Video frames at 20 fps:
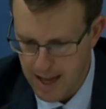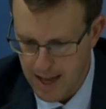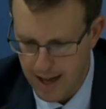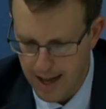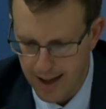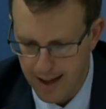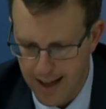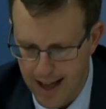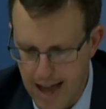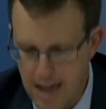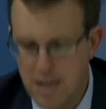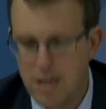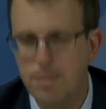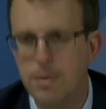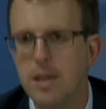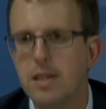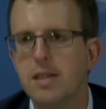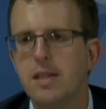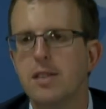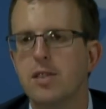Uh,
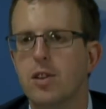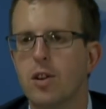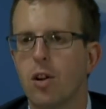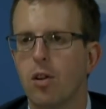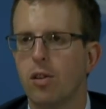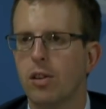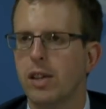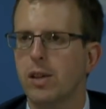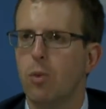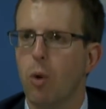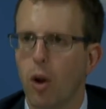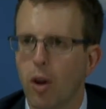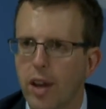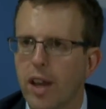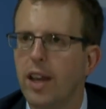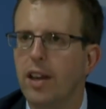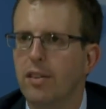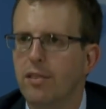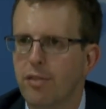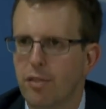is currently
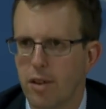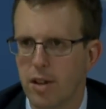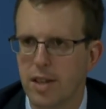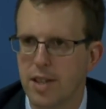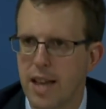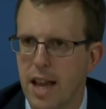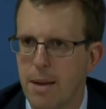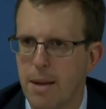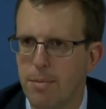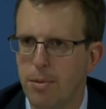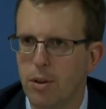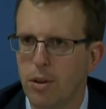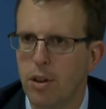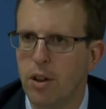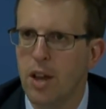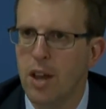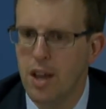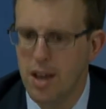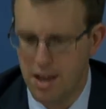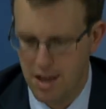working, for example,
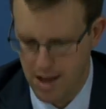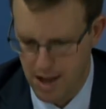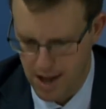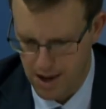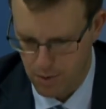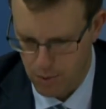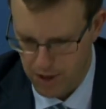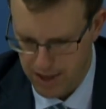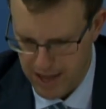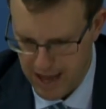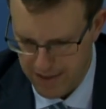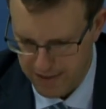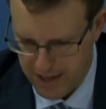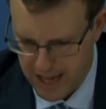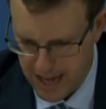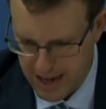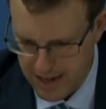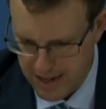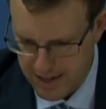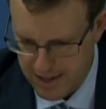uh, with
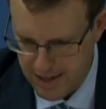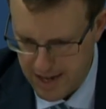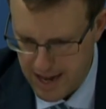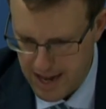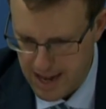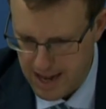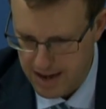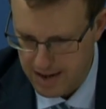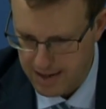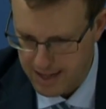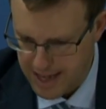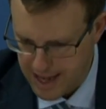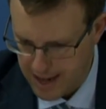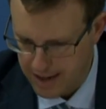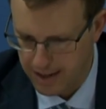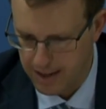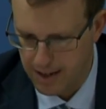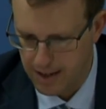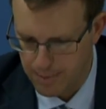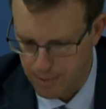Afghanistan,
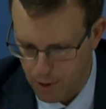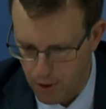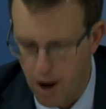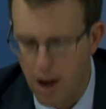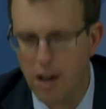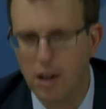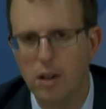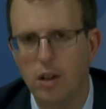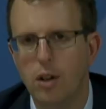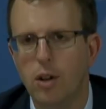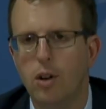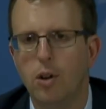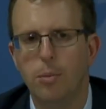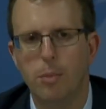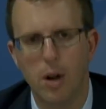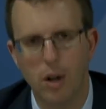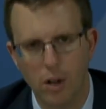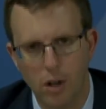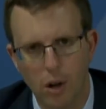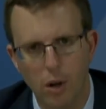Kenya, Morocco,
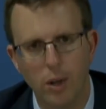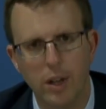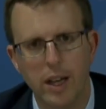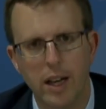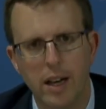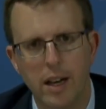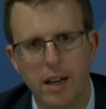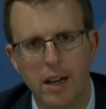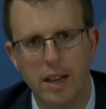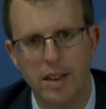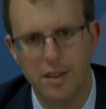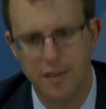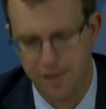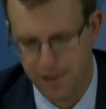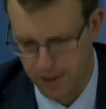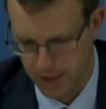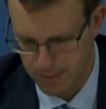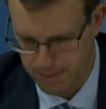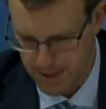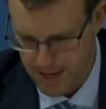Mongolia, and the
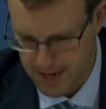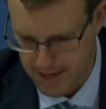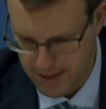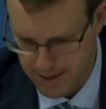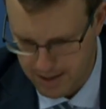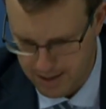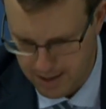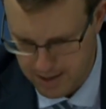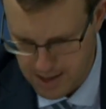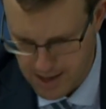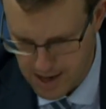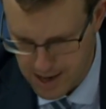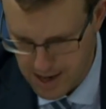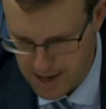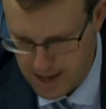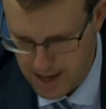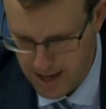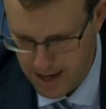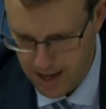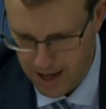Philippines
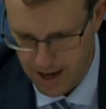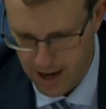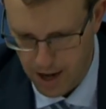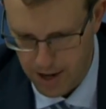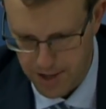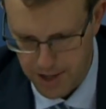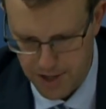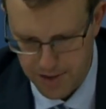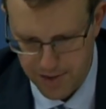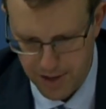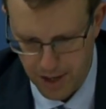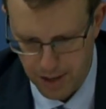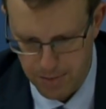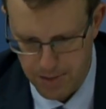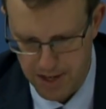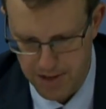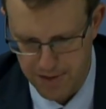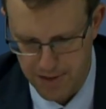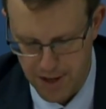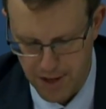uh, on the
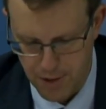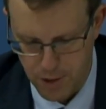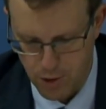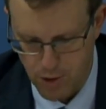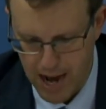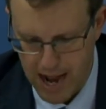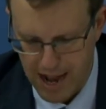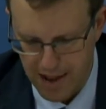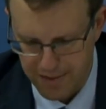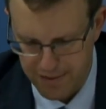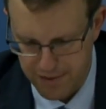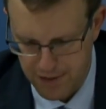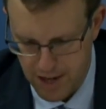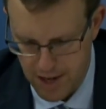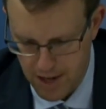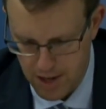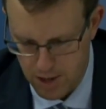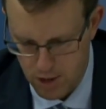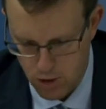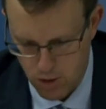development of their draft
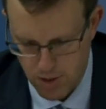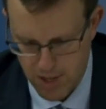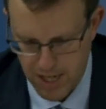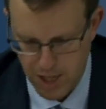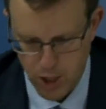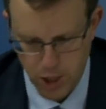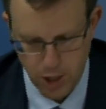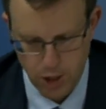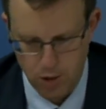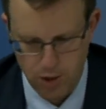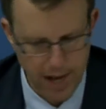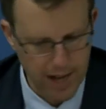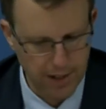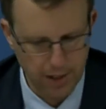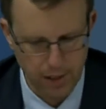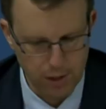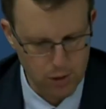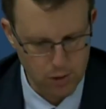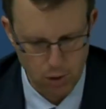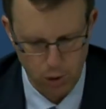strategic trade
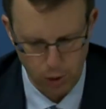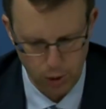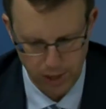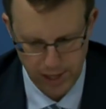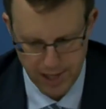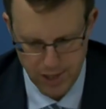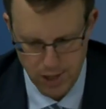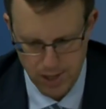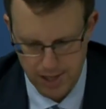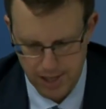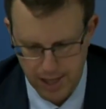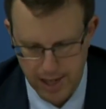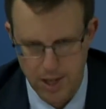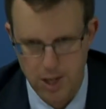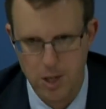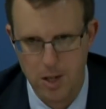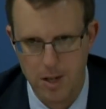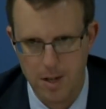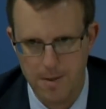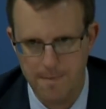control
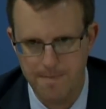legislation.